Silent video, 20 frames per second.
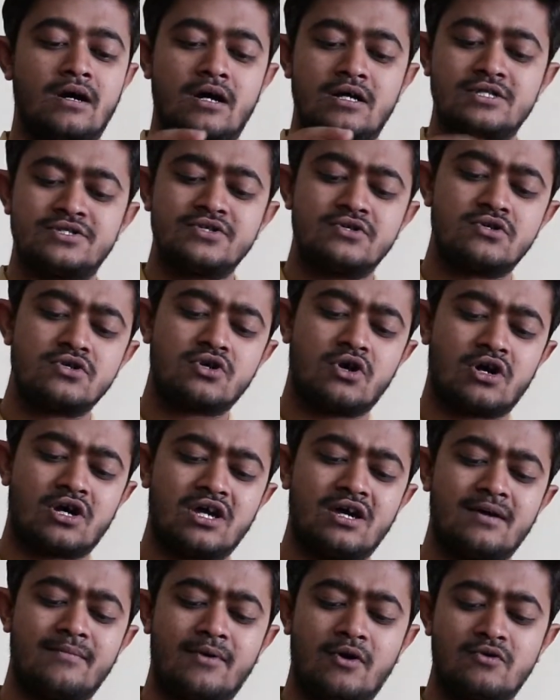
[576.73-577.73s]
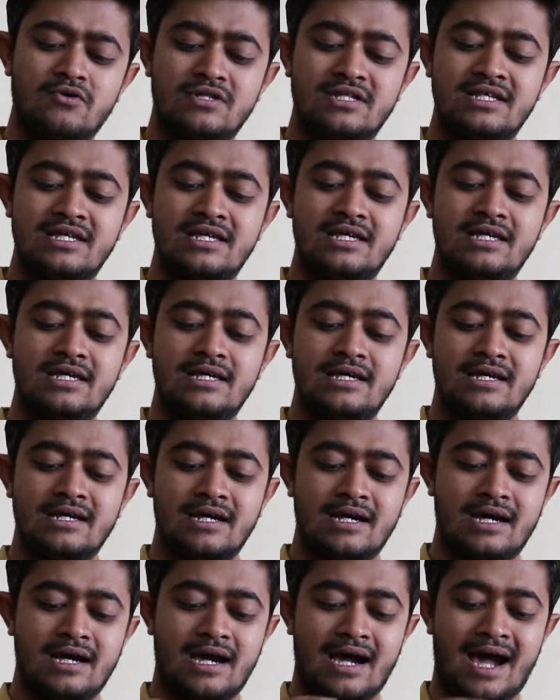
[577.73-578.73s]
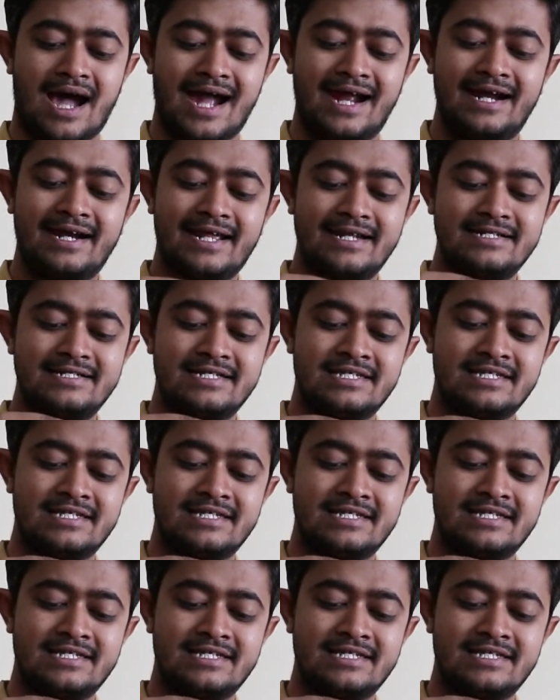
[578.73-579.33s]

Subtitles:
also talking about the height